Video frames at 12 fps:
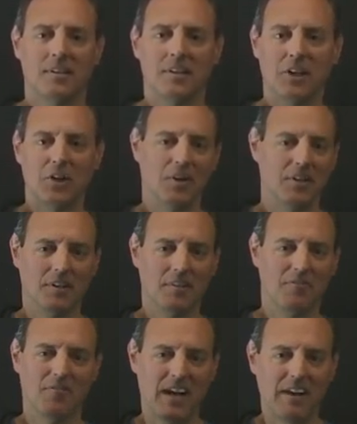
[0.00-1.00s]
You know, I,
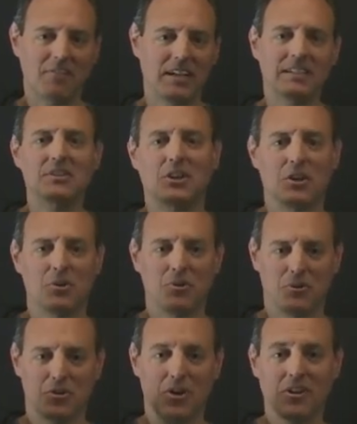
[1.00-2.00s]
five lines of code
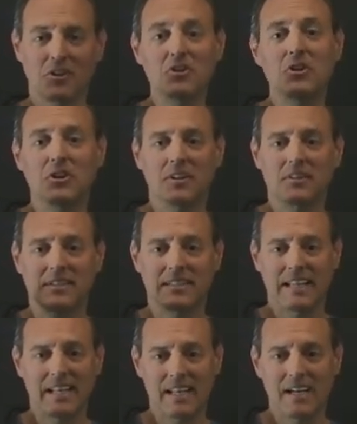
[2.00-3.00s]
is all it took to
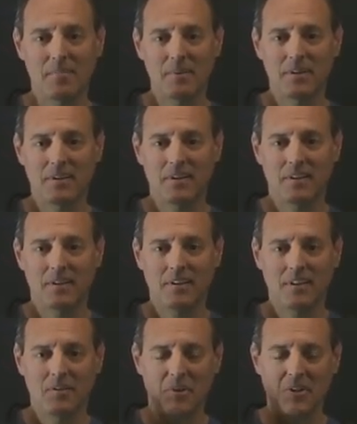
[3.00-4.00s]
set it up.
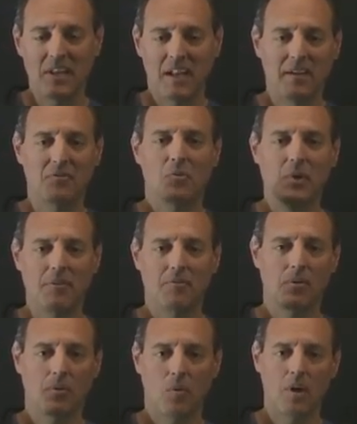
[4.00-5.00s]
But then I have to wait
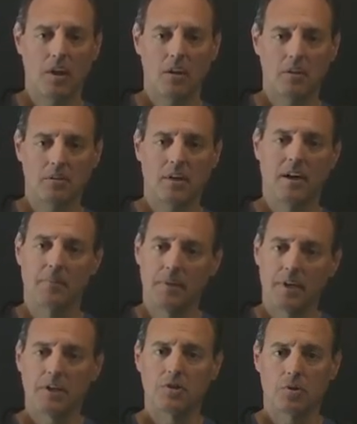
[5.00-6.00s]
for a, quite a long time.
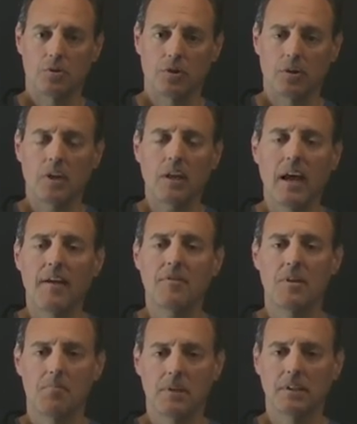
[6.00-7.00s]
So you're not going to have the
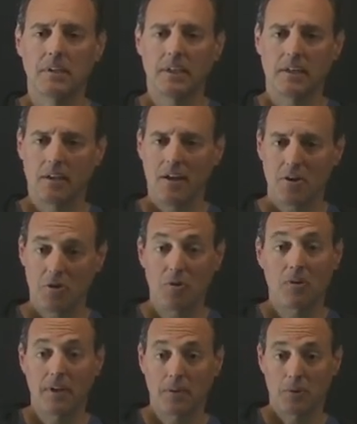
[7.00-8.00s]
ability in a lot of neural
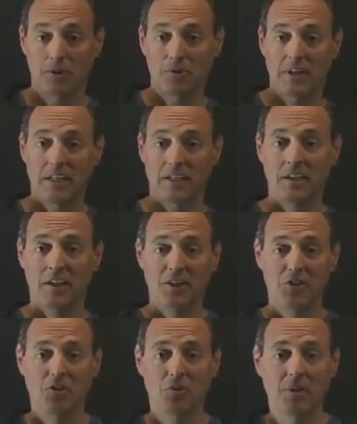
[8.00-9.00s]
network training
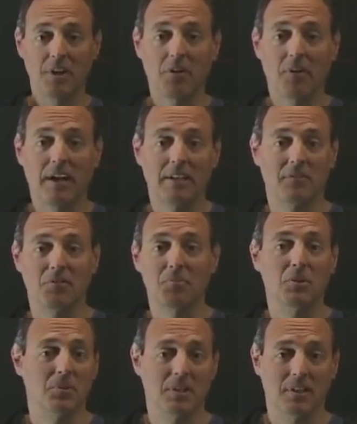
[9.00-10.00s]
to do interactive
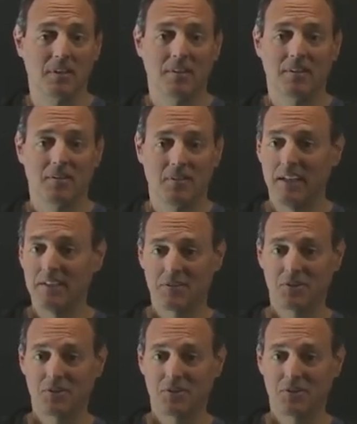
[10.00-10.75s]
computing, right?